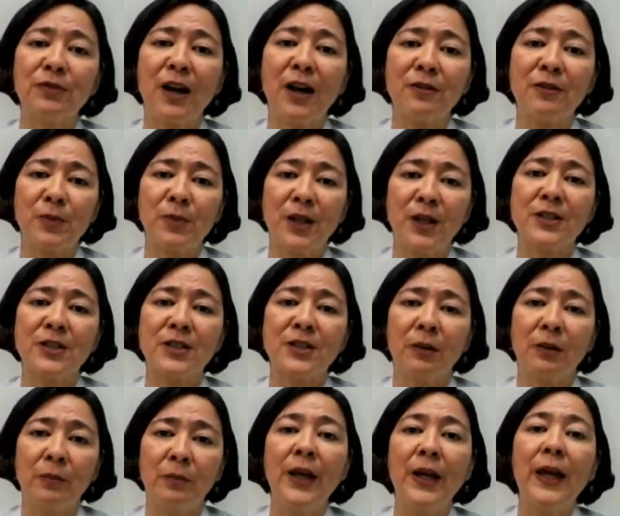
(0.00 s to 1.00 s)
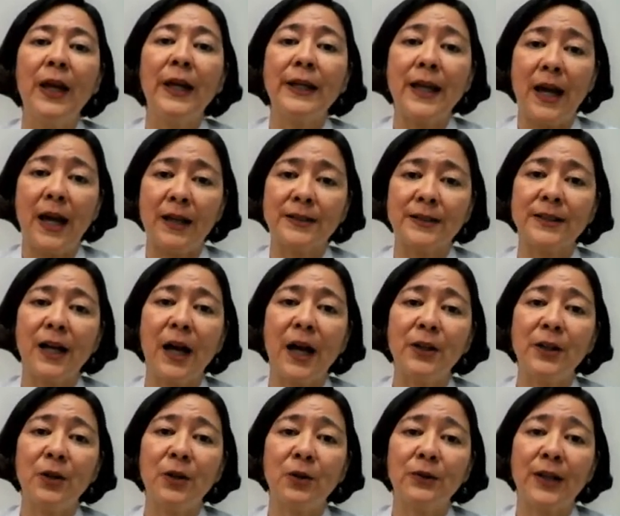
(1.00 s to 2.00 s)
5-branch alum. Yes, I
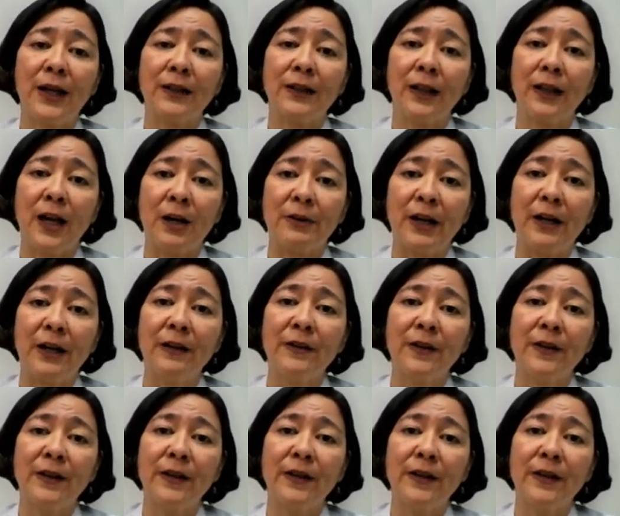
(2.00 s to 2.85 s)
know that, Lara.